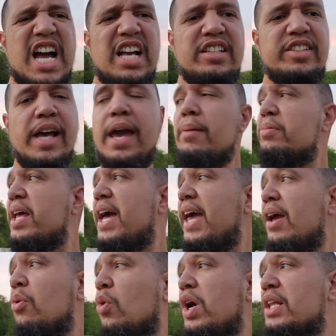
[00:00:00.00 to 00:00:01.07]
Same
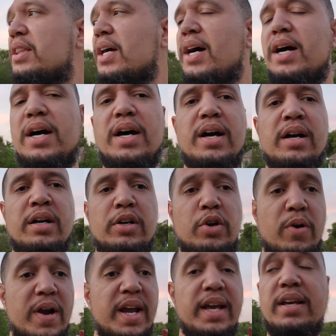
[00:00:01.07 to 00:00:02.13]
thing with uh,
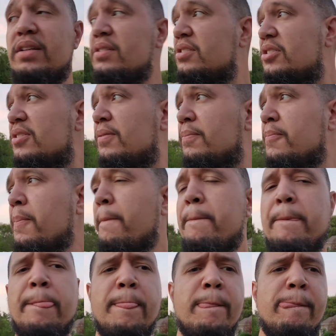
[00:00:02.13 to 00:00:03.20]
greens.
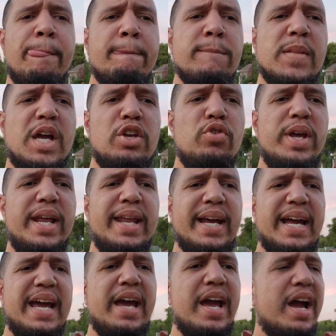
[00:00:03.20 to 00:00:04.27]
You need to
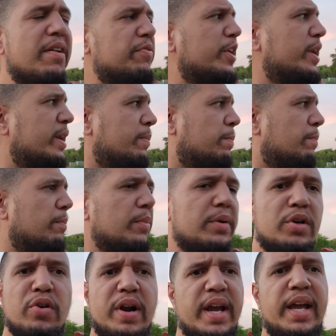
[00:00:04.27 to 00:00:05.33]
get every
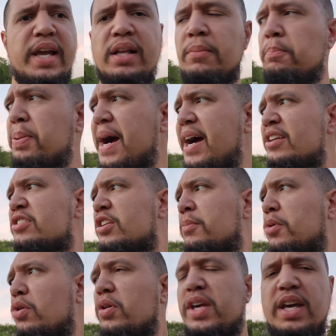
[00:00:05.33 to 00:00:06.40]
green
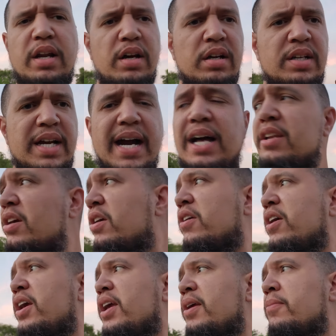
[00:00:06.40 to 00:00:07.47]
possible. Get a collard
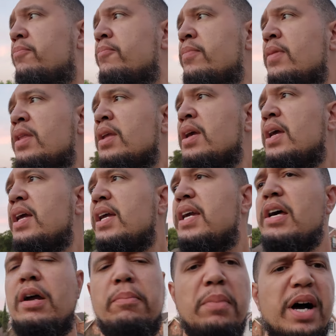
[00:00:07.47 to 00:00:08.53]
green,
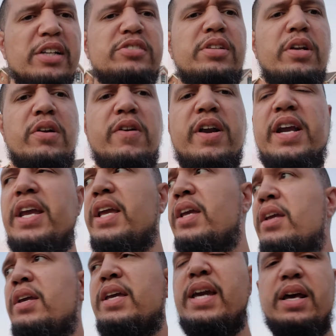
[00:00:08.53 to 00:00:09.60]
get a mustard
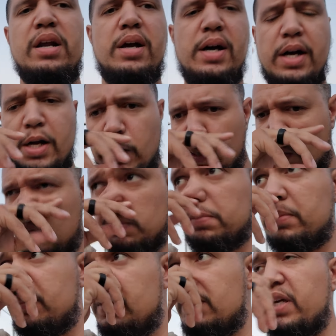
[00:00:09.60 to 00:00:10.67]
green, get a um,
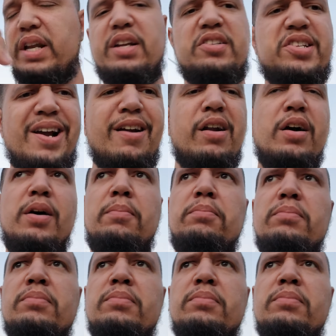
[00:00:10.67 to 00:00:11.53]
get a turnip,